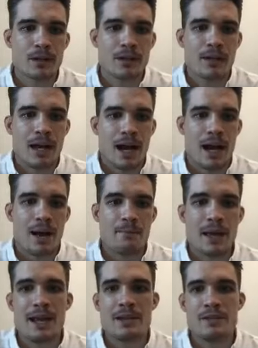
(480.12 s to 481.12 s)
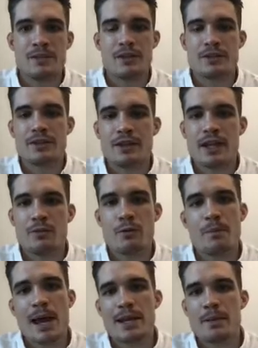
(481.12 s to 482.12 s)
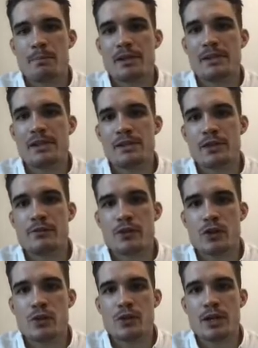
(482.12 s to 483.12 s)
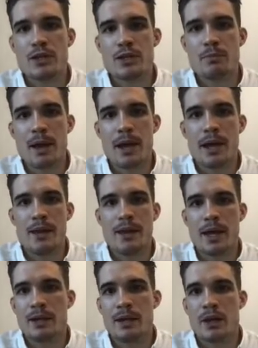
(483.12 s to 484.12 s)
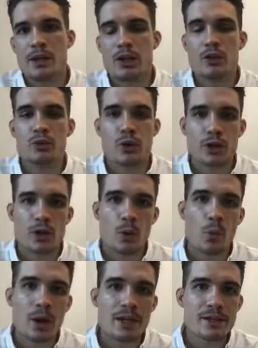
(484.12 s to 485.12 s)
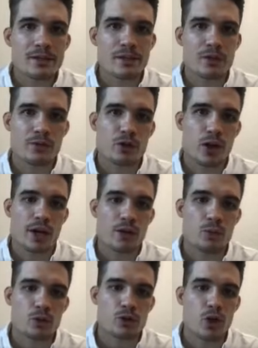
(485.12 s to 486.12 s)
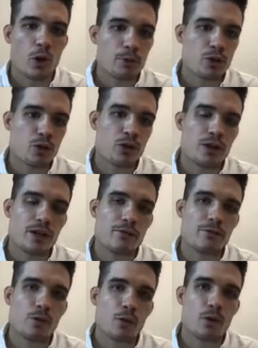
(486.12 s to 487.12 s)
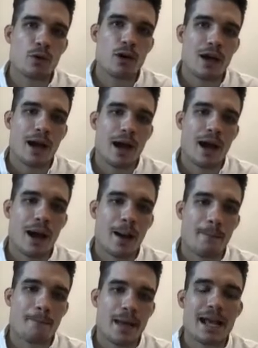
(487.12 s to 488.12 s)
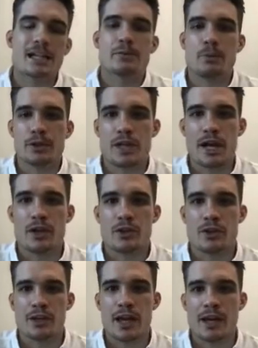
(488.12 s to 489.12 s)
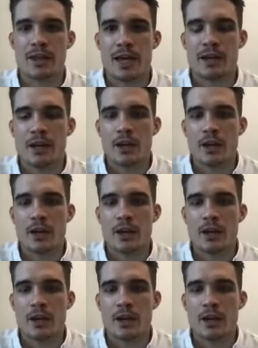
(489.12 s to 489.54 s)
And there remained a persisting view in Japan that the chronic weaknesses of China was an opportunity for exploitation, okay, that